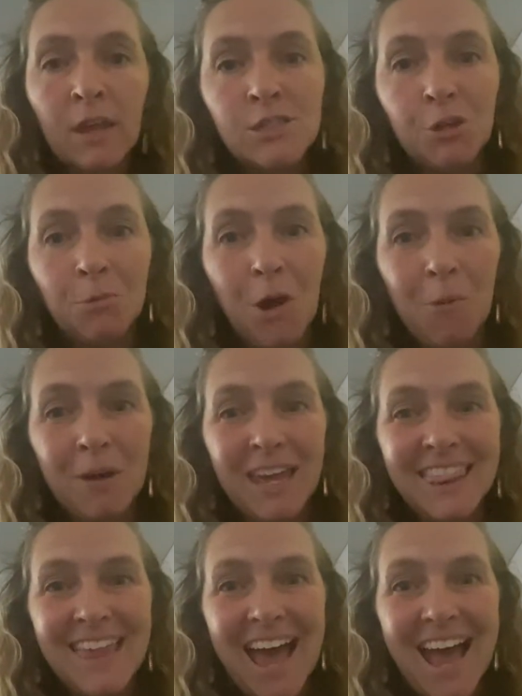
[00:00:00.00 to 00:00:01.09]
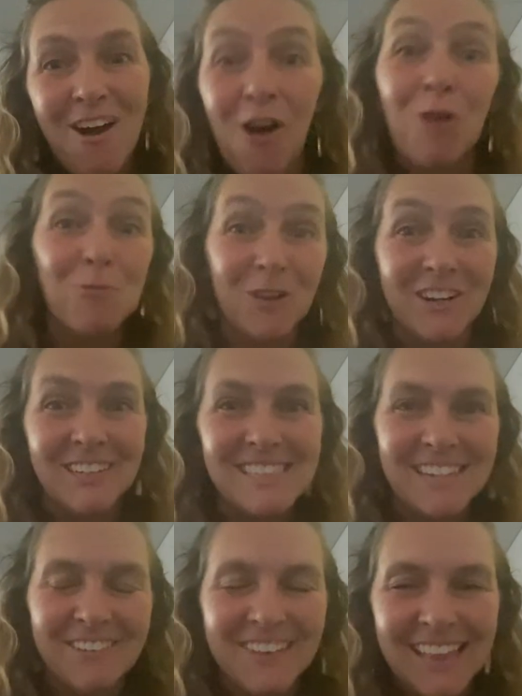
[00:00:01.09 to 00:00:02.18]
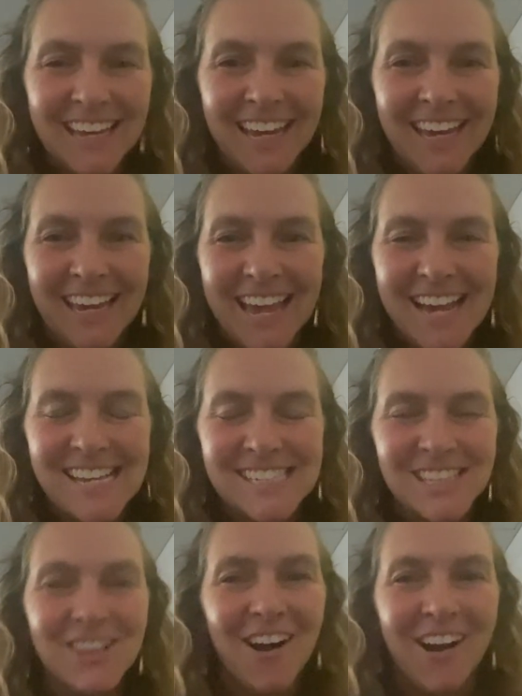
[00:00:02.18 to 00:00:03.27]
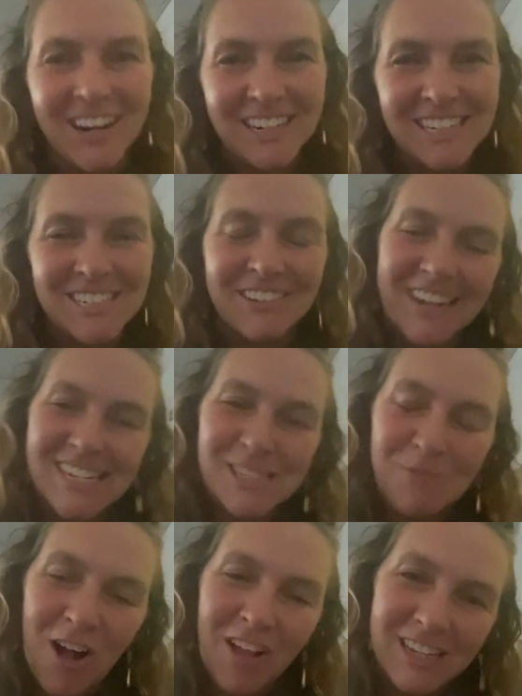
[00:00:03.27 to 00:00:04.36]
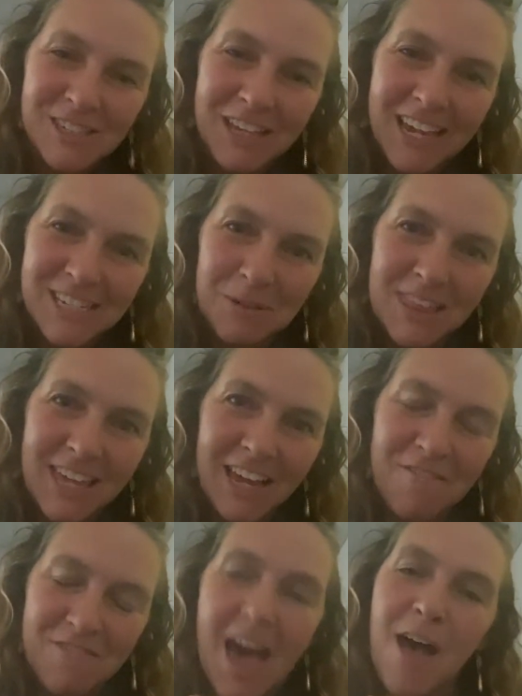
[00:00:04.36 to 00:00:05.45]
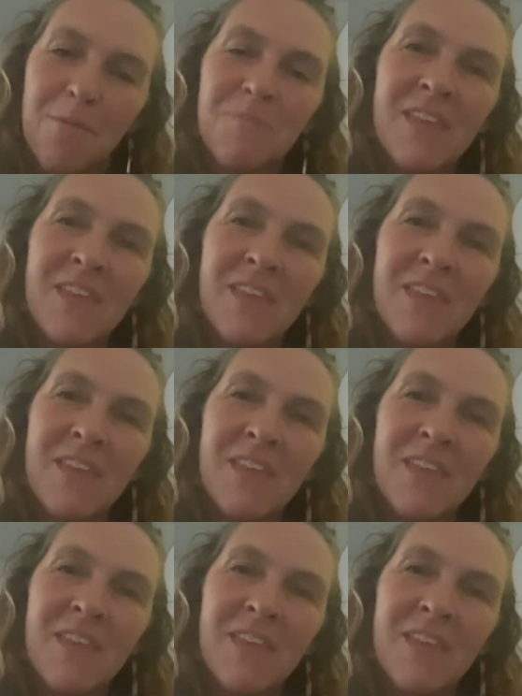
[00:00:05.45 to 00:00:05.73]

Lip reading: So knowing that our worlds are really as large or as small as we think of them.